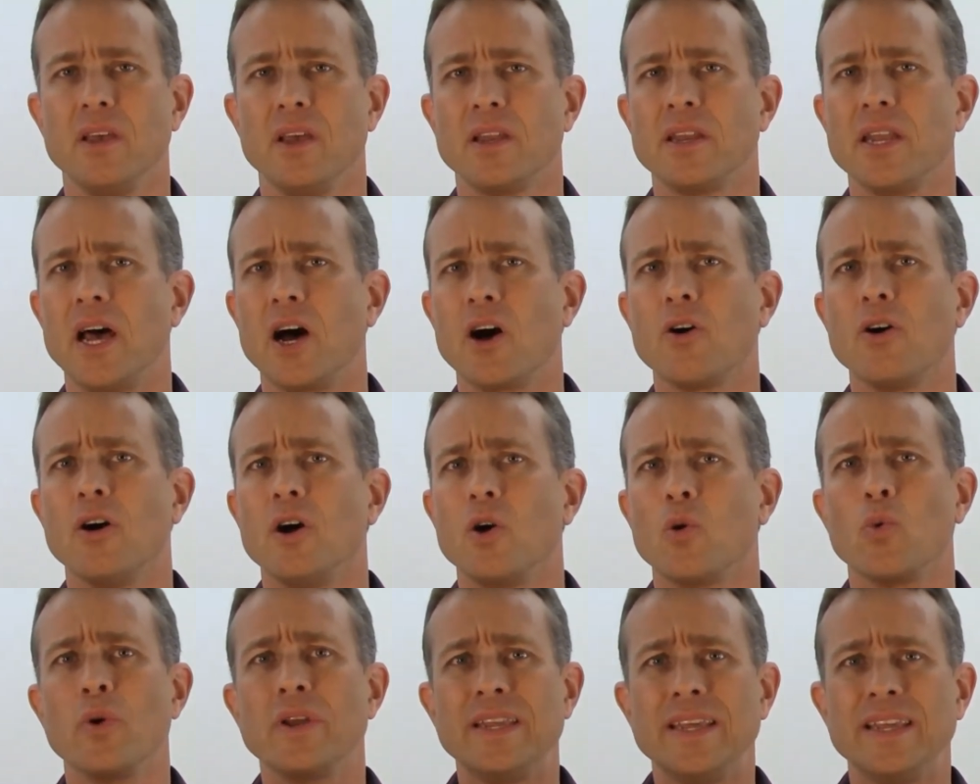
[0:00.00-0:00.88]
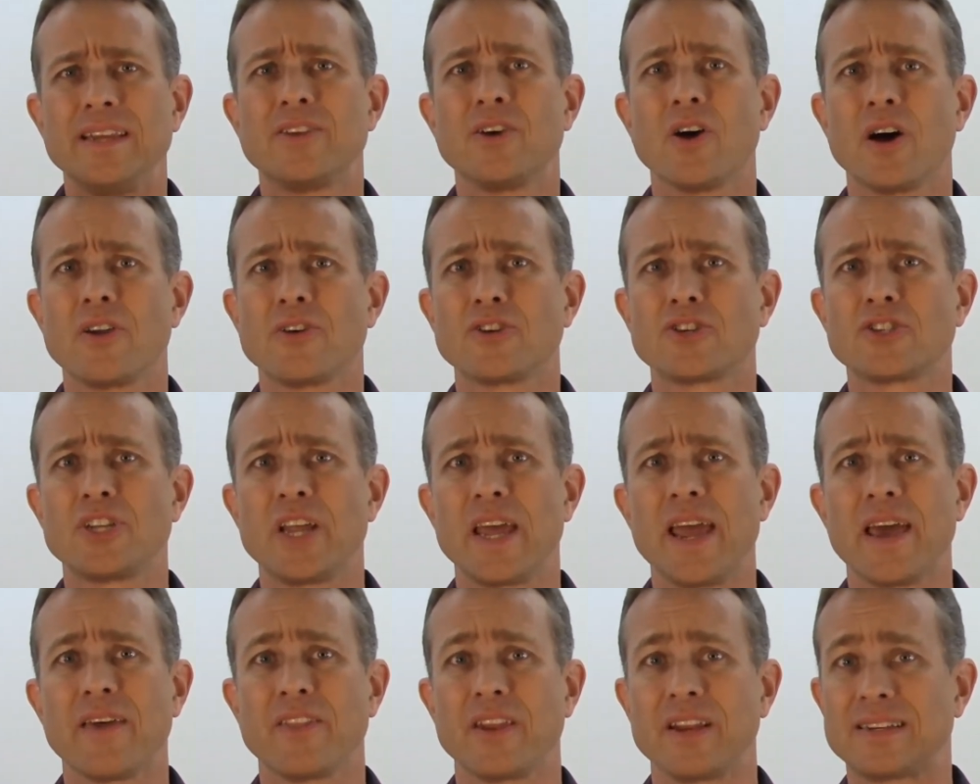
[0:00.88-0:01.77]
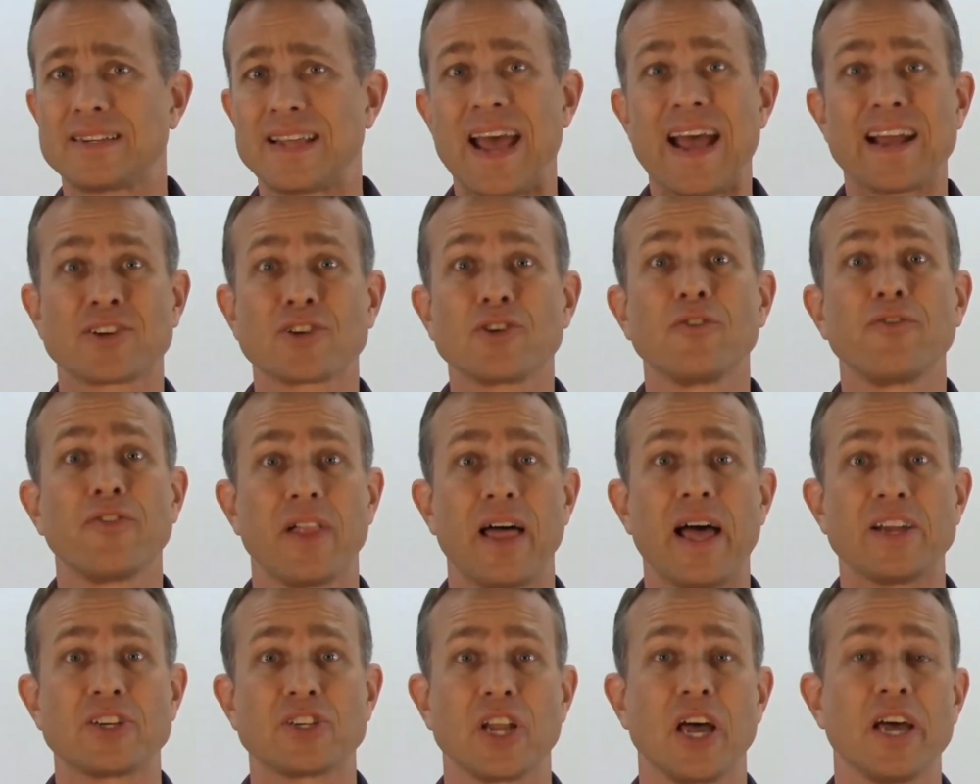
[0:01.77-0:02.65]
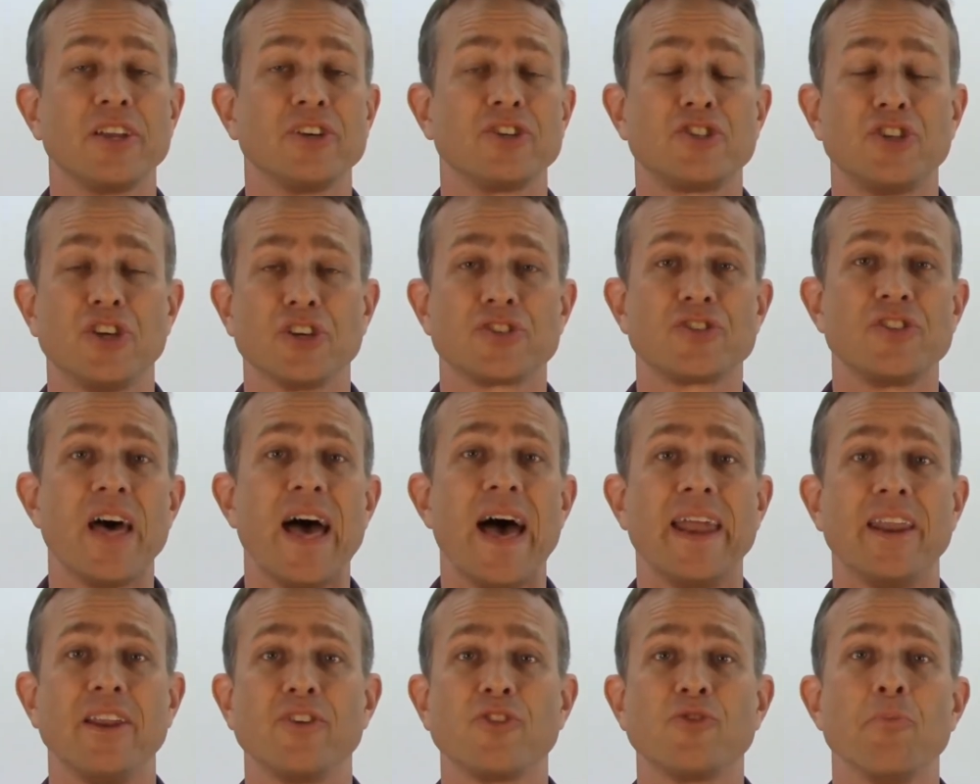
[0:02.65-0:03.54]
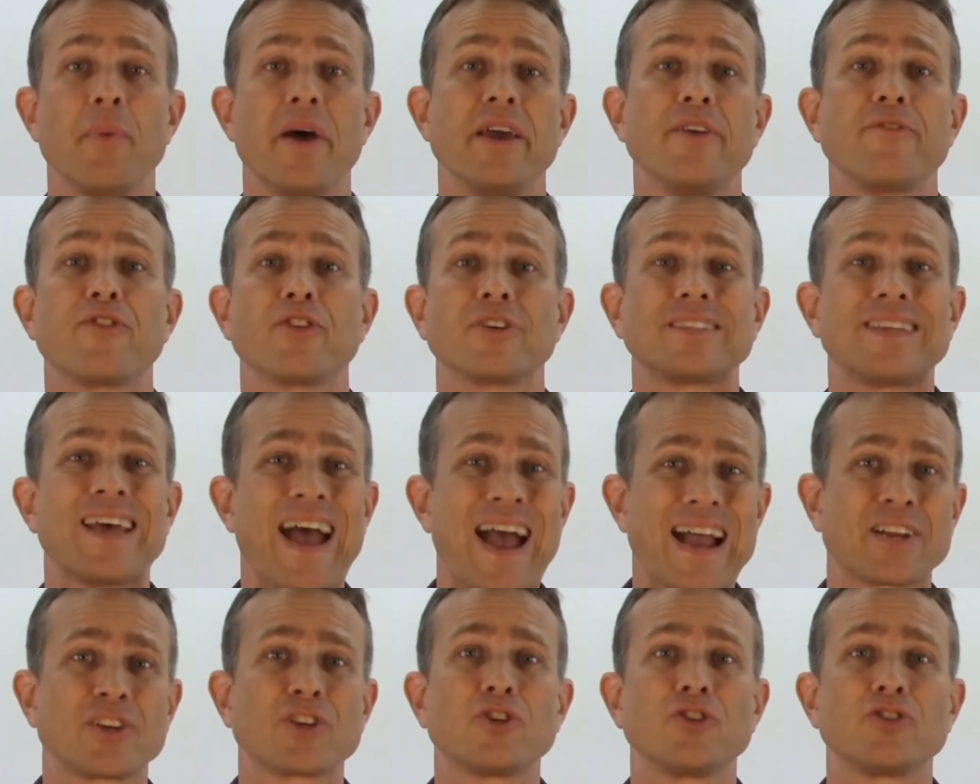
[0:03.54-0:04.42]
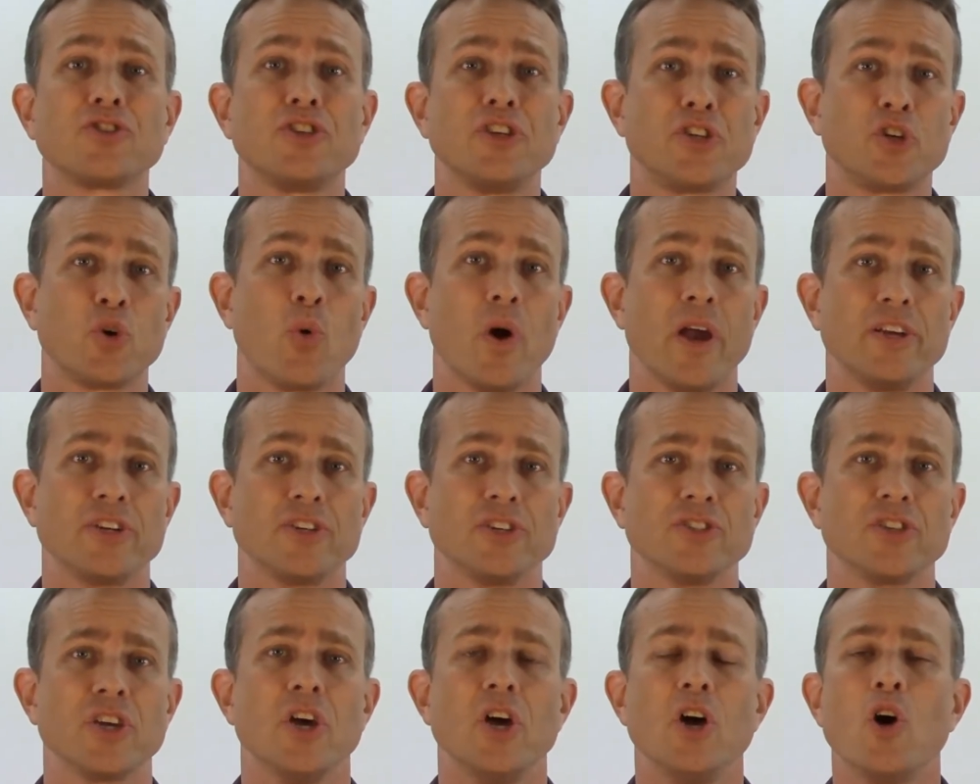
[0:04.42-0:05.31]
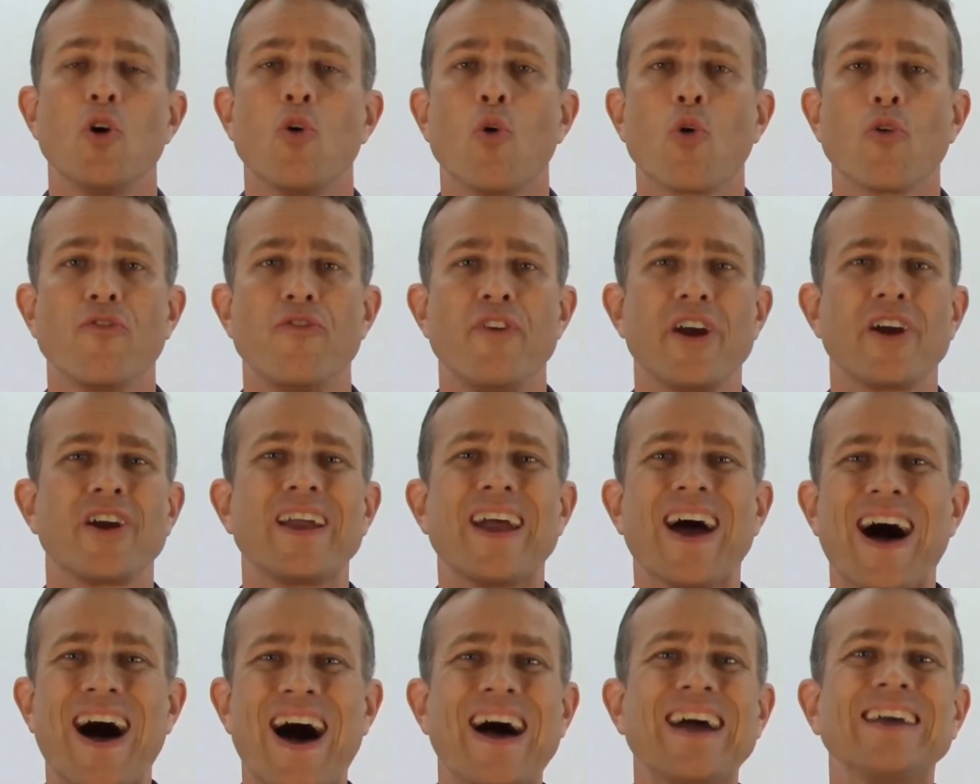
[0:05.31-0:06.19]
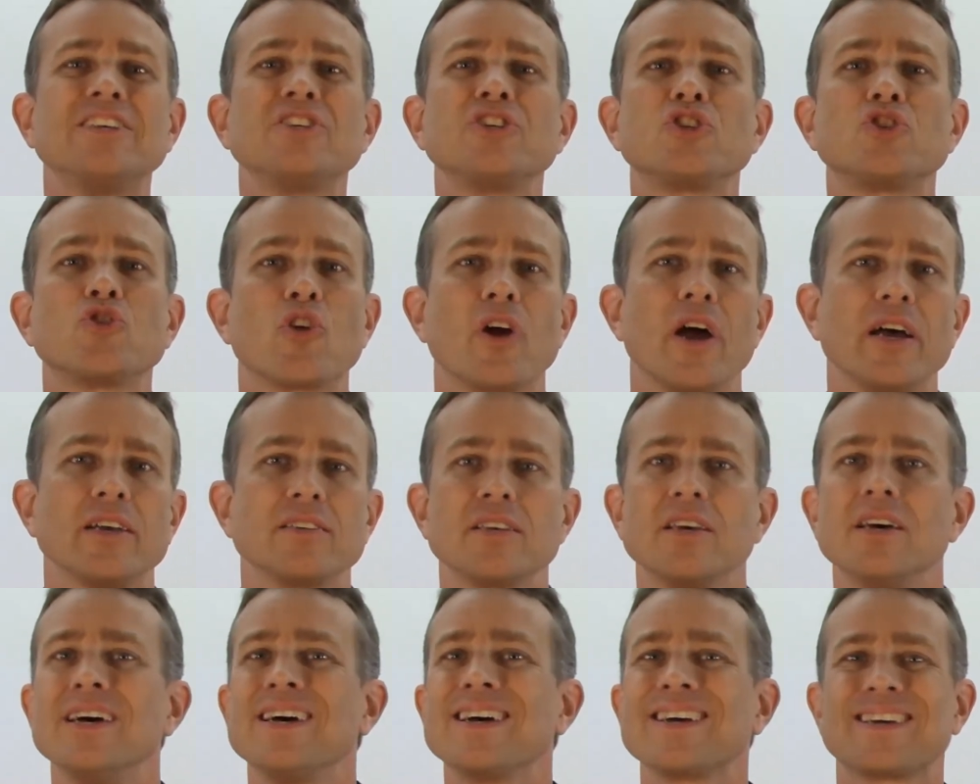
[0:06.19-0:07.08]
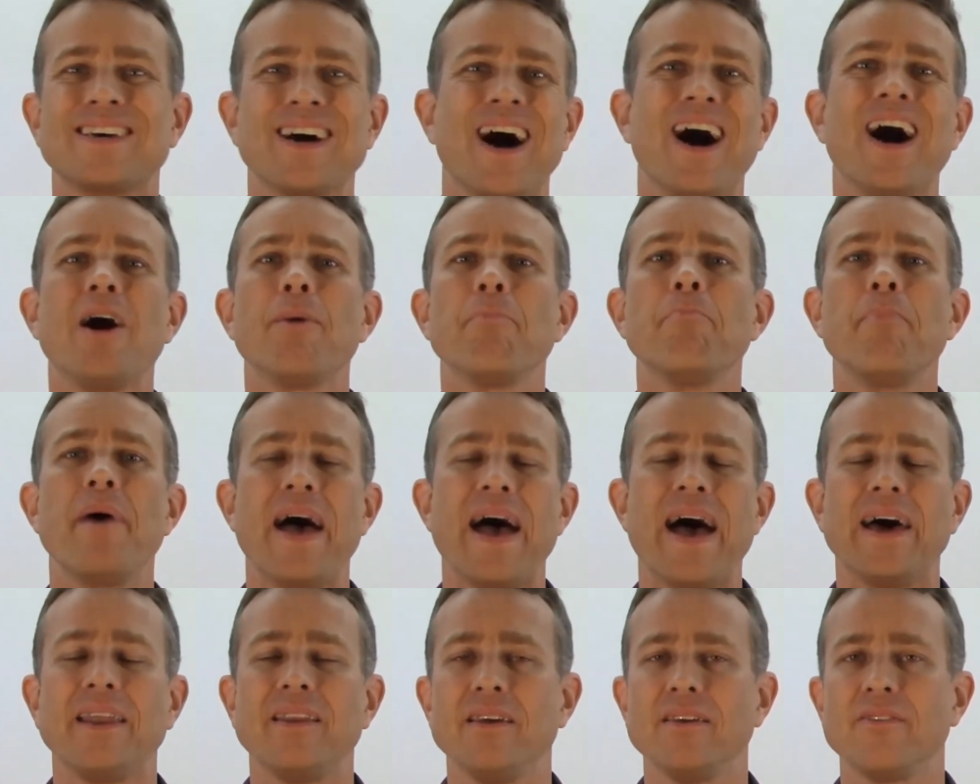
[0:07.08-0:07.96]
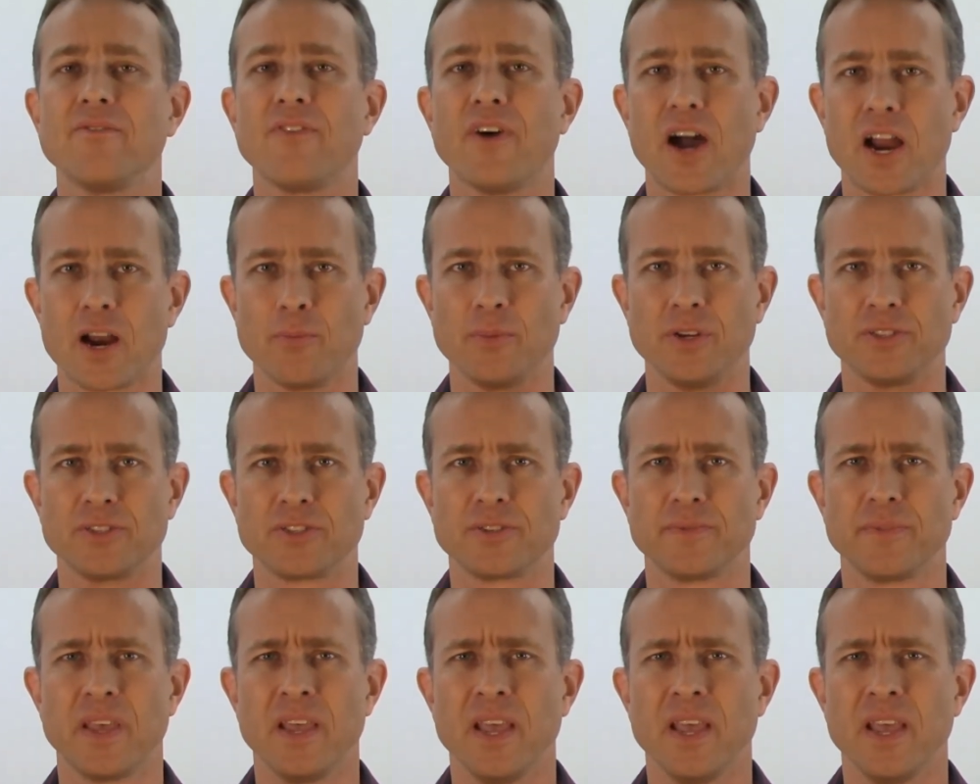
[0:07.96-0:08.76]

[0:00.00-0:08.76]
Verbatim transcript: Now, we need to understand that a tactical flashlight is just that. It is made for tactical situations or very high-stress combat environments.